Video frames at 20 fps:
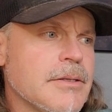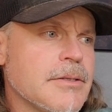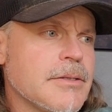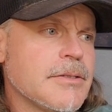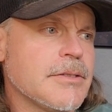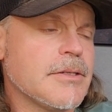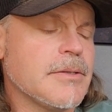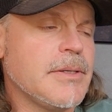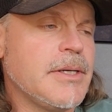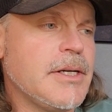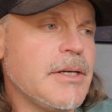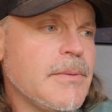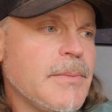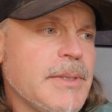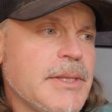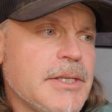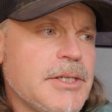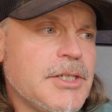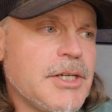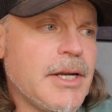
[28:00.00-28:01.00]
So here
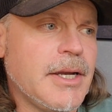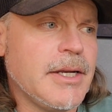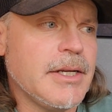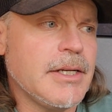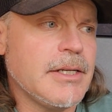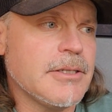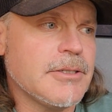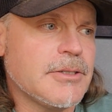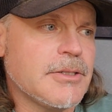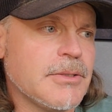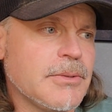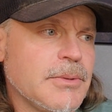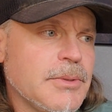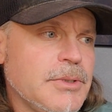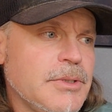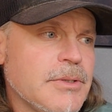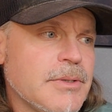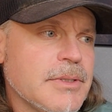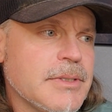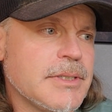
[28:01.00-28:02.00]
with the Chinese tool,
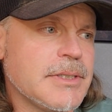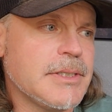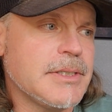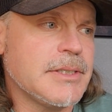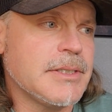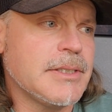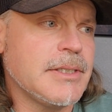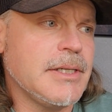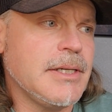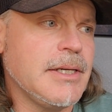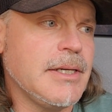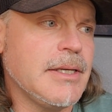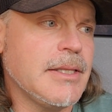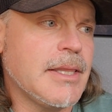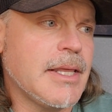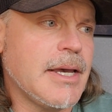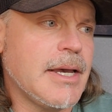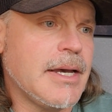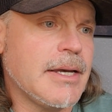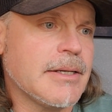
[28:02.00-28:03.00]
you can see
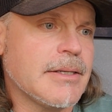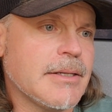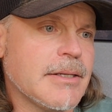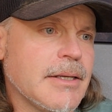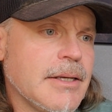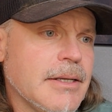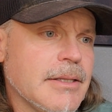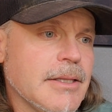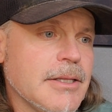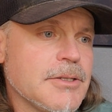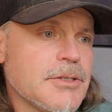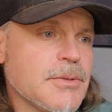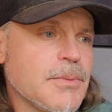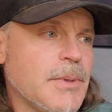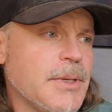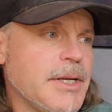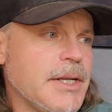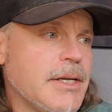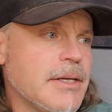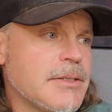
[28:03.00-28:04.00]
that in this
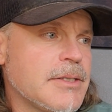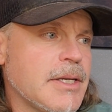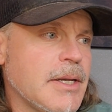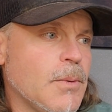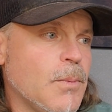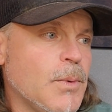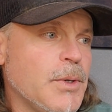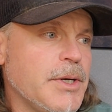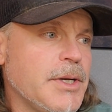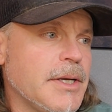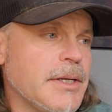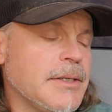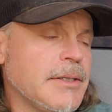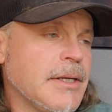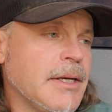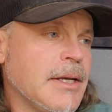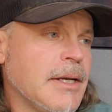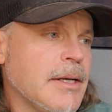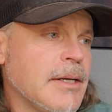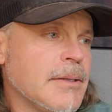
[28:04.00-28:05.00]
one, it's a wooden
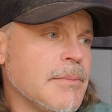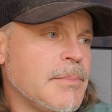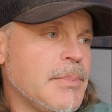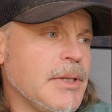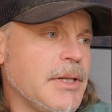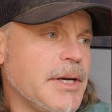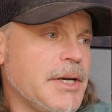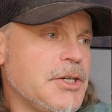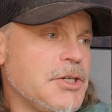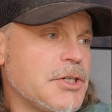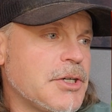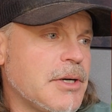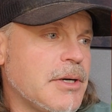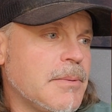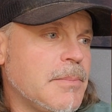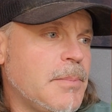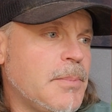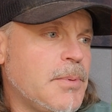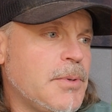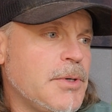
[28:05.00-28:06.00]
plunger
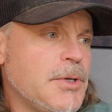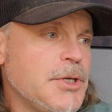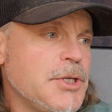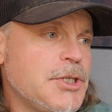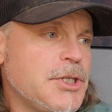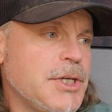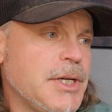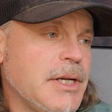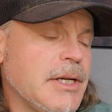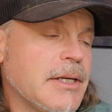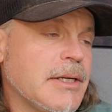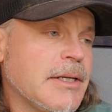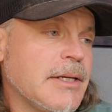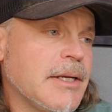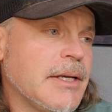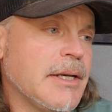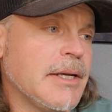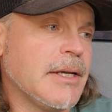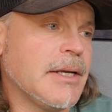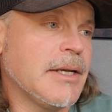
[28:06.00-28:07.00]
pushing
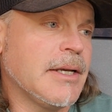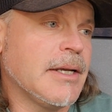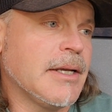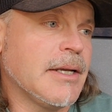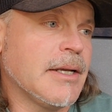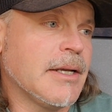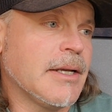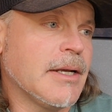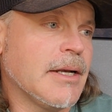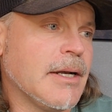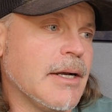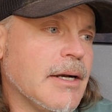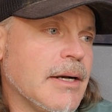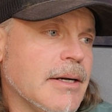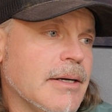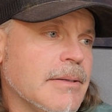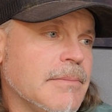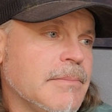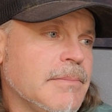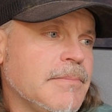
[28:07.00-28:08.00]

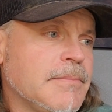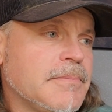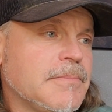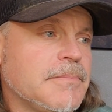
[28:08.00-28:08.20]
the